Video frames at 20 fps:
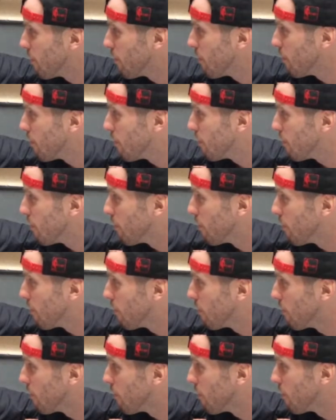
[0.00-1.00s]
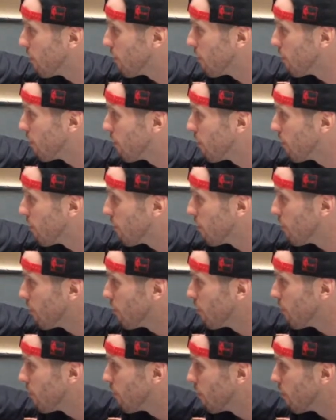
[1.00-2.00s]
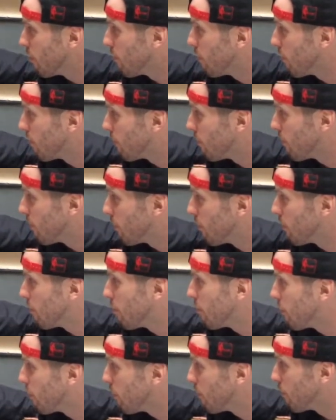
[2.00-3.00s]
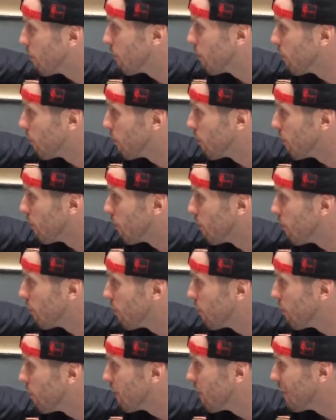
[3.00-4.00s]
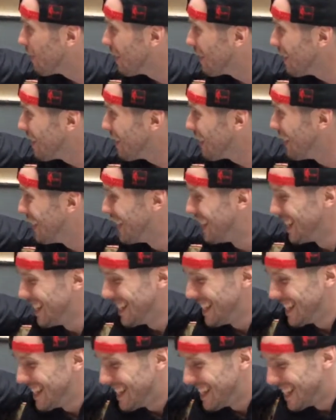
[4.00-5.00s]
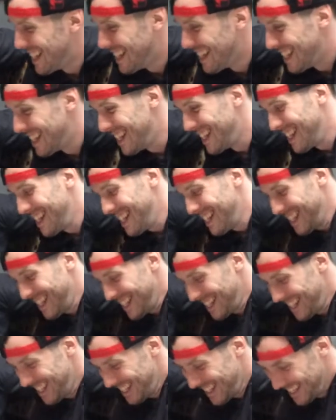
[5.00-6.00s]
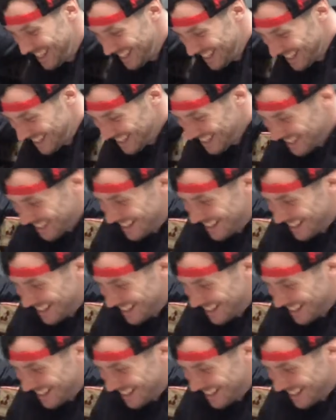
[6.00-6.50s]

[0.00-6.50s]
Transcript: [no speech]